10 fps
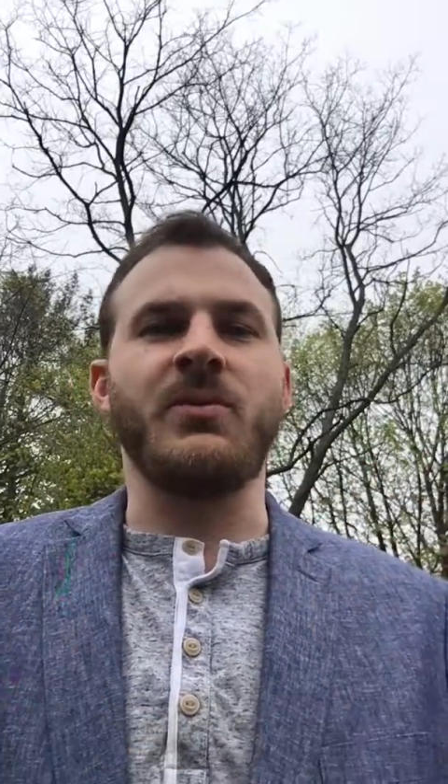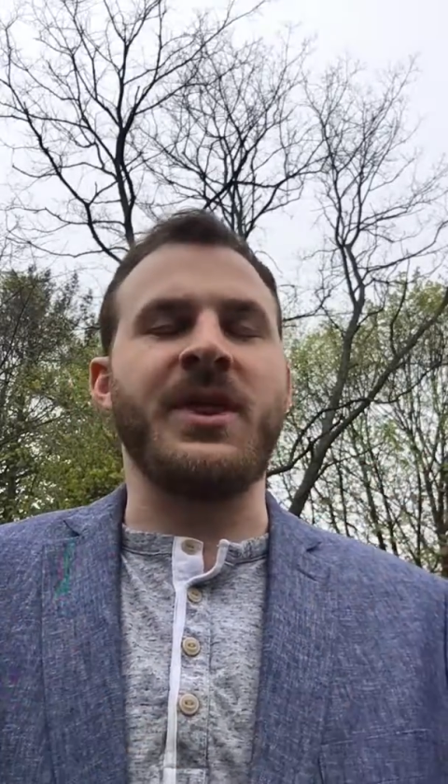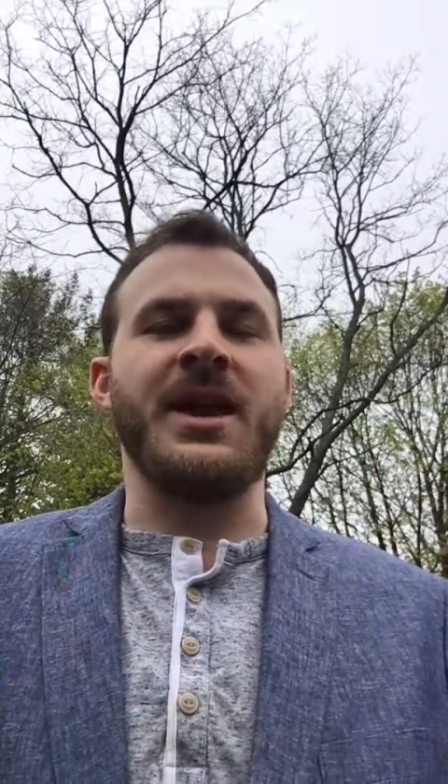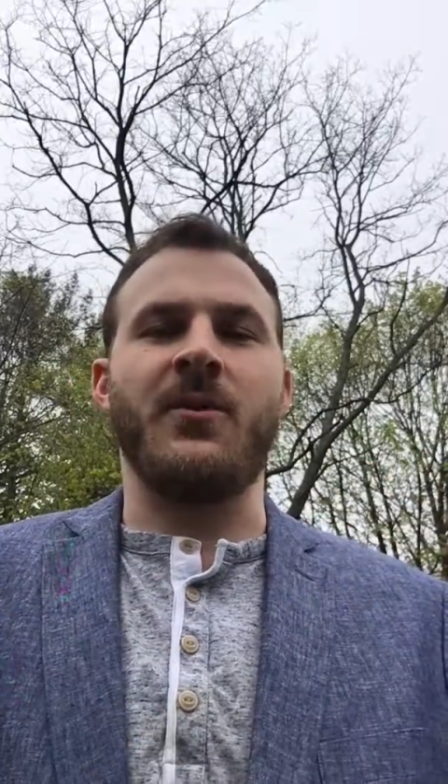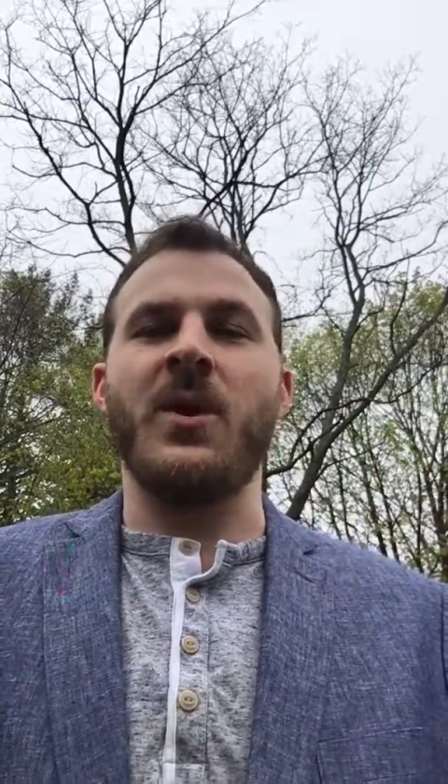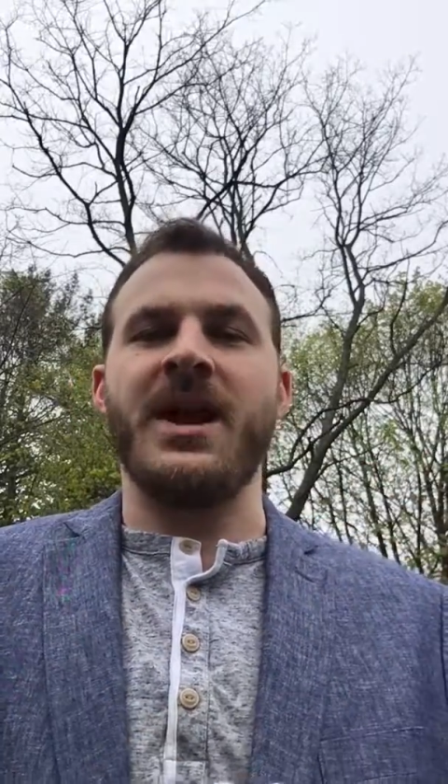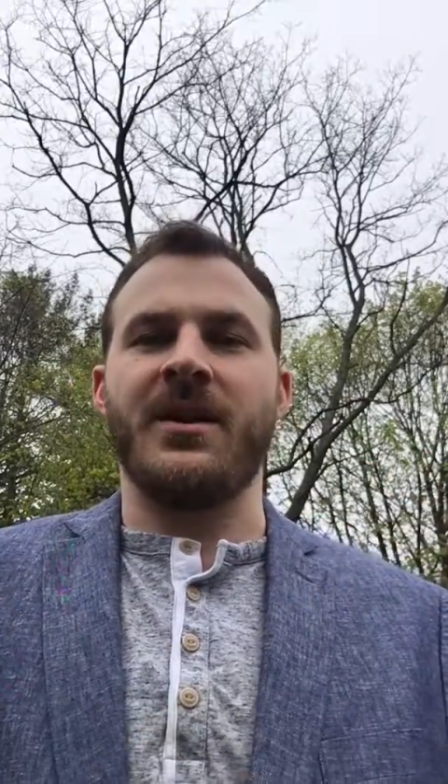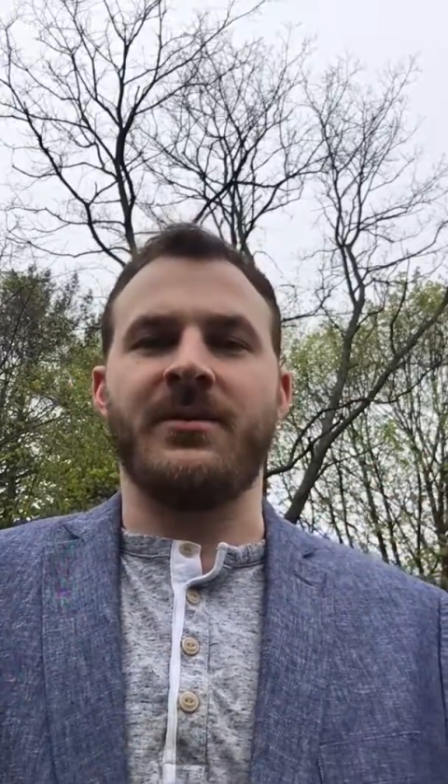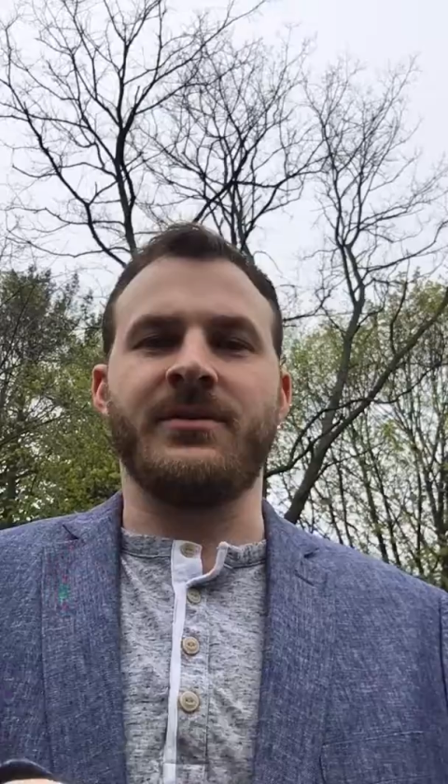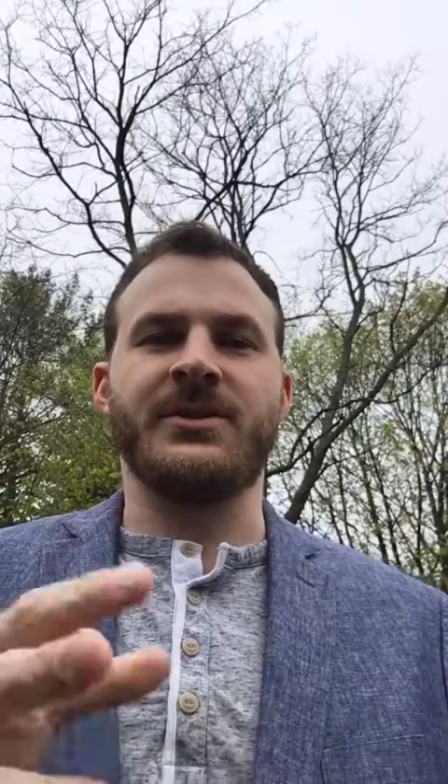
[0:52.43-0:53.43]
Within a week,
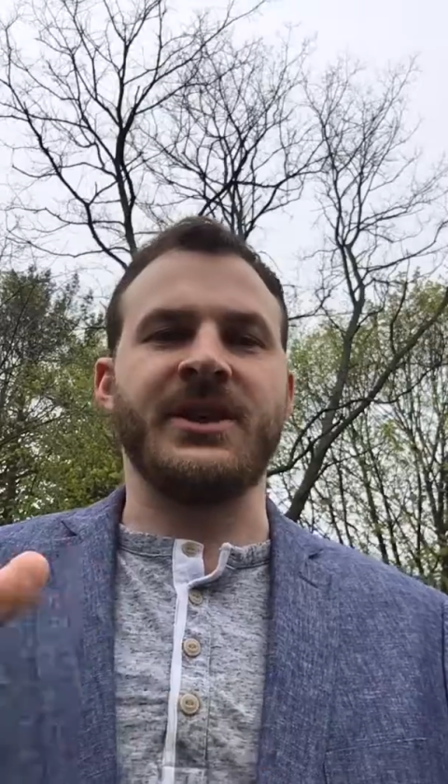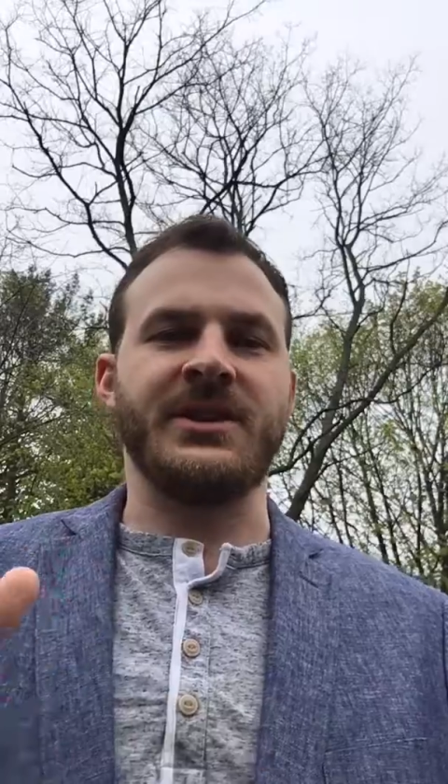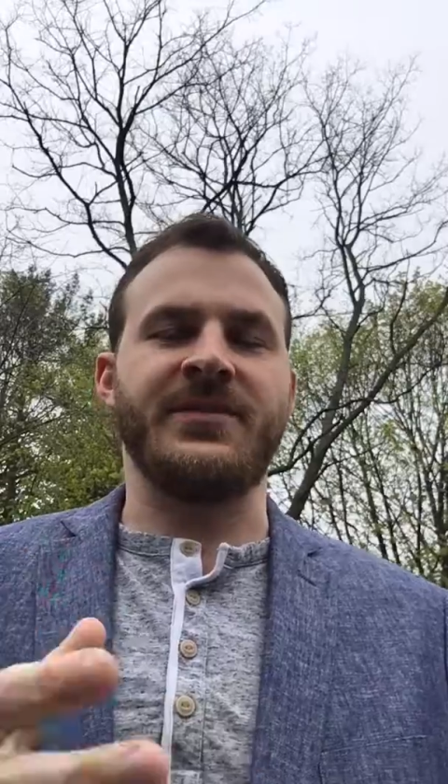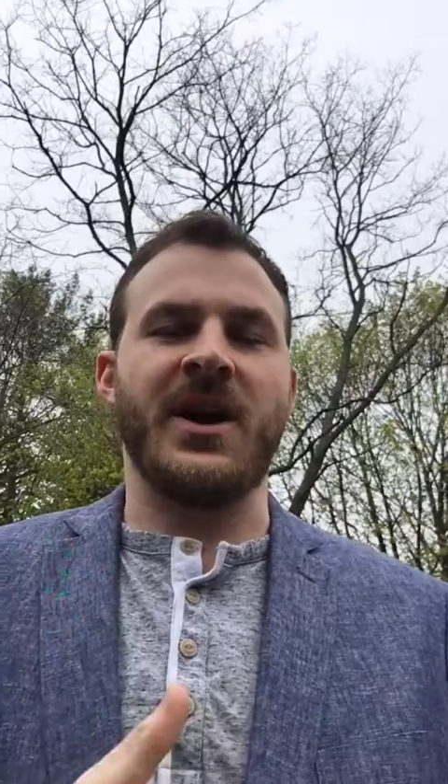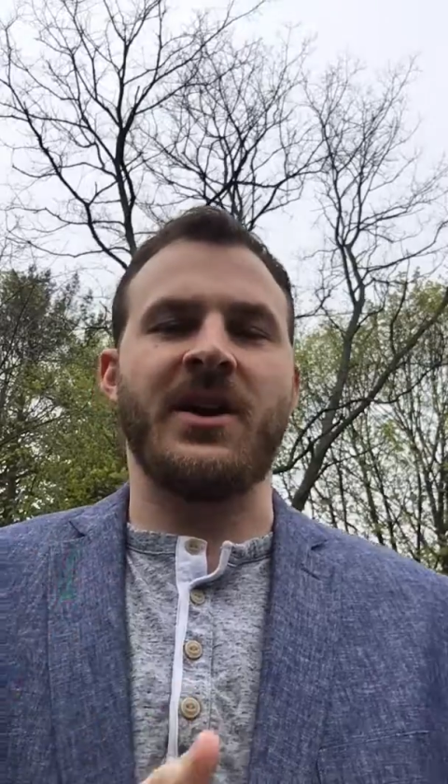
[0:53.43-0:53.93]
six of our